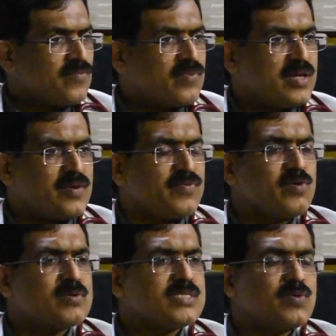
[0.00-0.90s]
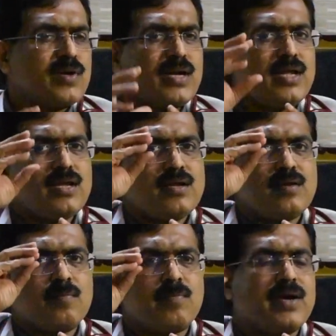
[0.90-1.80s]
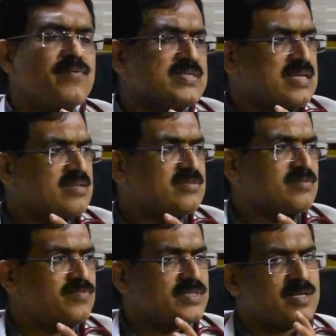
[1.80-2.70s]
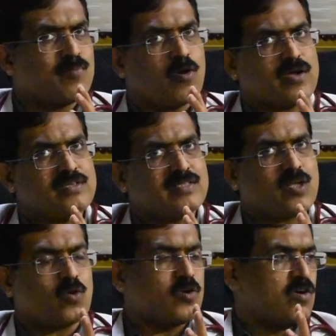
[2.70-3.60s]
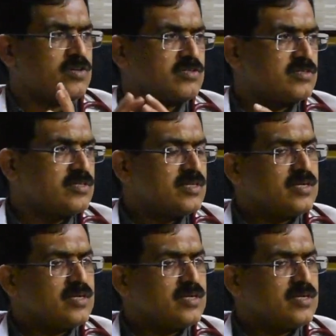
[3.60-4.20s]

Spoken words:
where we will see only blood vessels, whether block is there or not,